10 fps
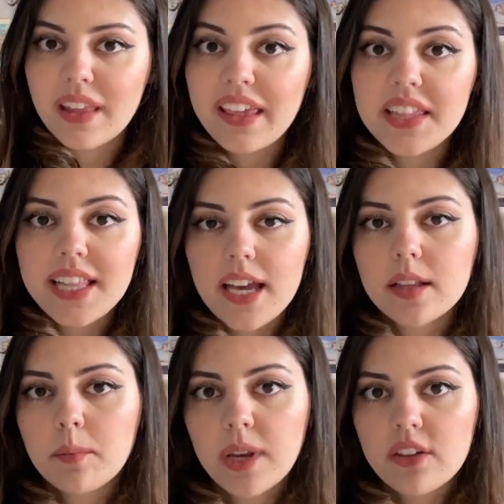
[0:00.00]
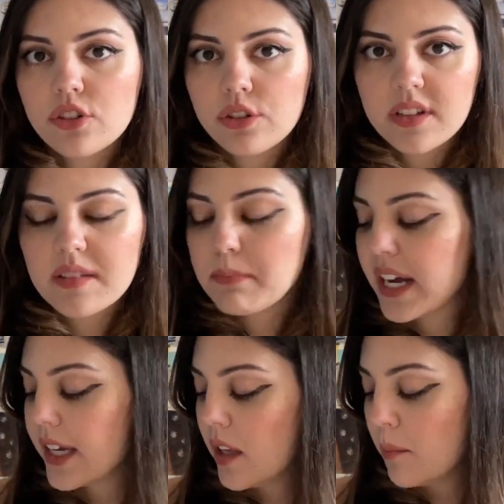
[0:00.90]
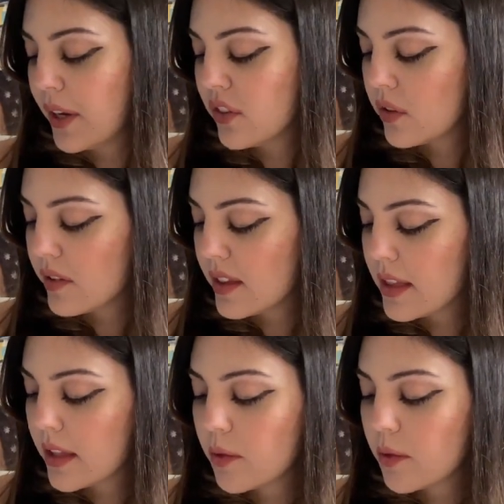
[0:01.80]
is Clytemnestra's Bind by Susan C.